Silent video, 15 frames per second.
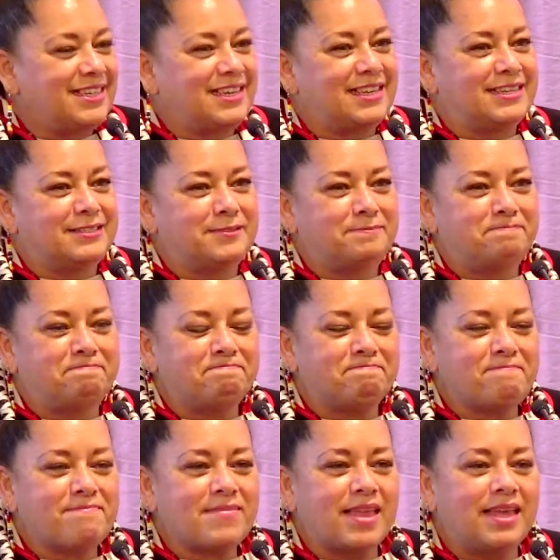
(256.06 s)

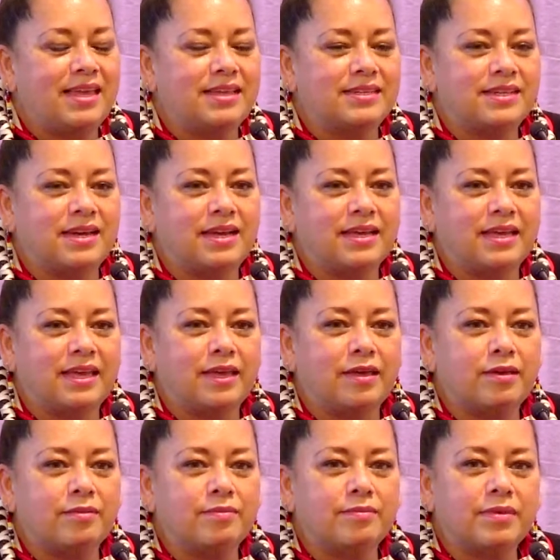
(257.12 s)
And I
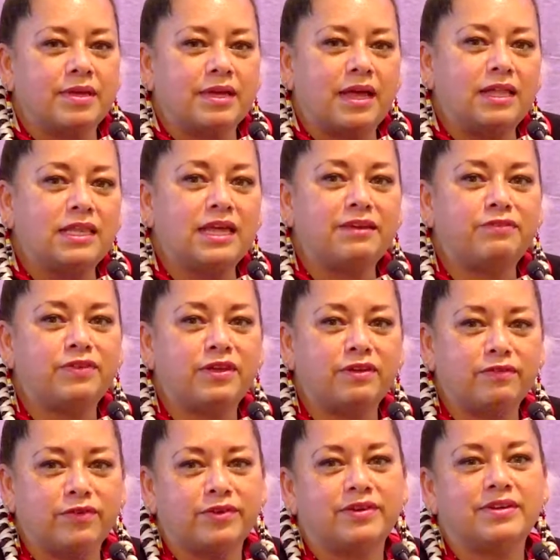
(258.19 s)
am a life
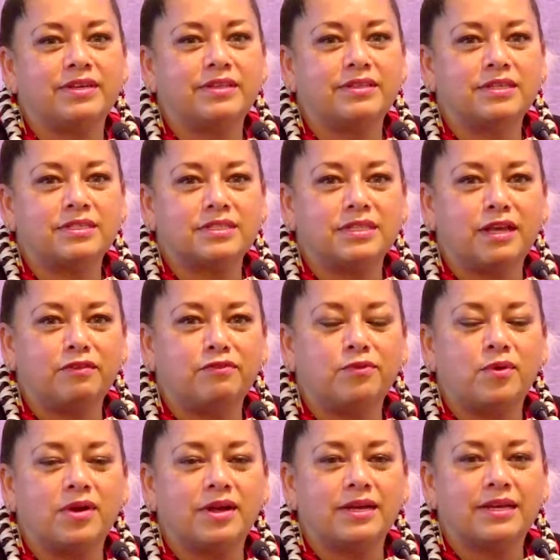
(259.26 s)
giver in this life
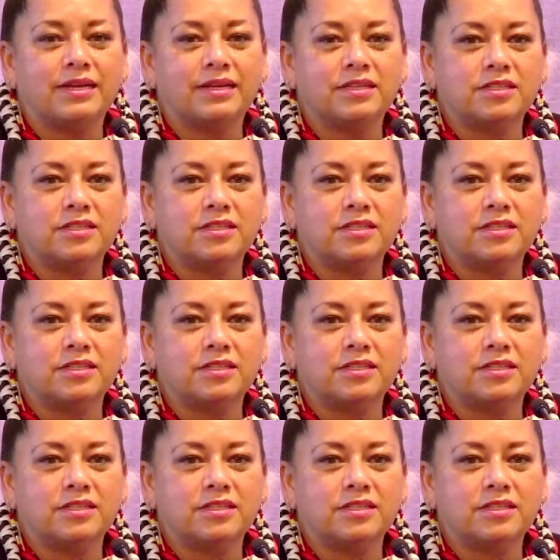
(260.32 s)
walk.